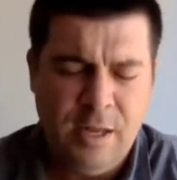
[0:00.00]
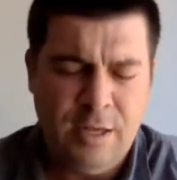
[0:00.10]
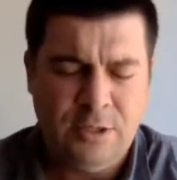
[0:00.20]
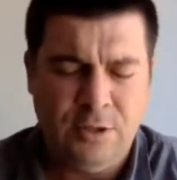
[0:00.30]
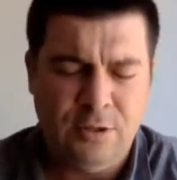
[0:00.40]

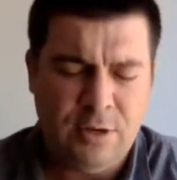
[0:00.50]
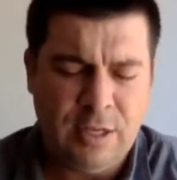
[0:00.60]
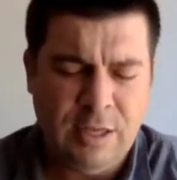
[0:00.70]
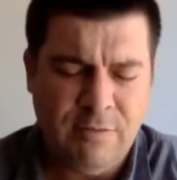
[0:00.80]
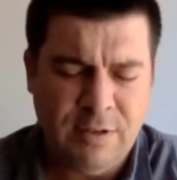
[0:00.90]
And so,
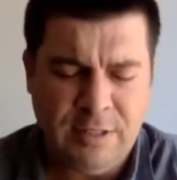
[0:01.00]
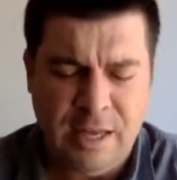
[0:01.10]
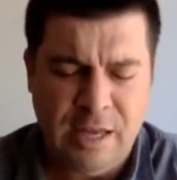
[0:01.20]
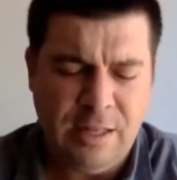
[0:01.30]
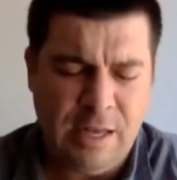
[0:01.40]
Lord, give us
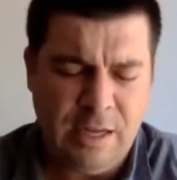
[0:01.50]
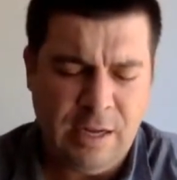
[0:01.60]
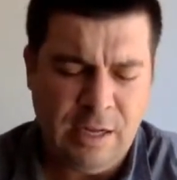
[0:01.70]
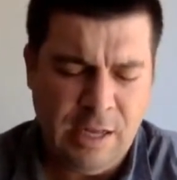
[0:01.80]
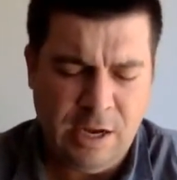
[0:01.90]
that
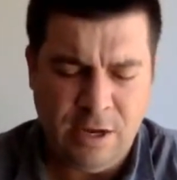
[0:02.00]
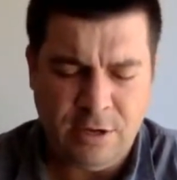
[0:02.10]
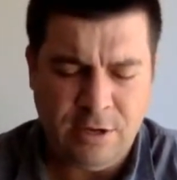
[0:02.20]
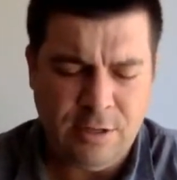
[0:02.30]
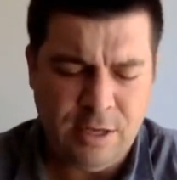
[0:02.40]

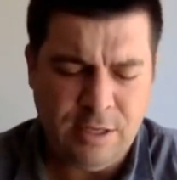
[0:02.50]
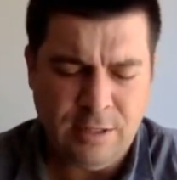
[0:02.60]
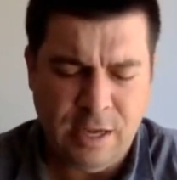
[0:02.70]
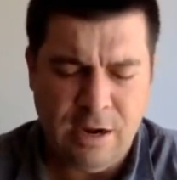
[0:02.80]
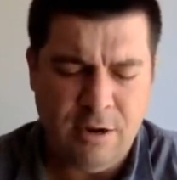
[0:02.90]
hunger, the
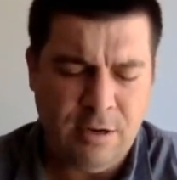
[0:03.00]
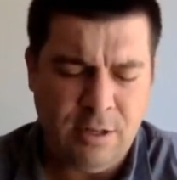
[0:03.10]
desire,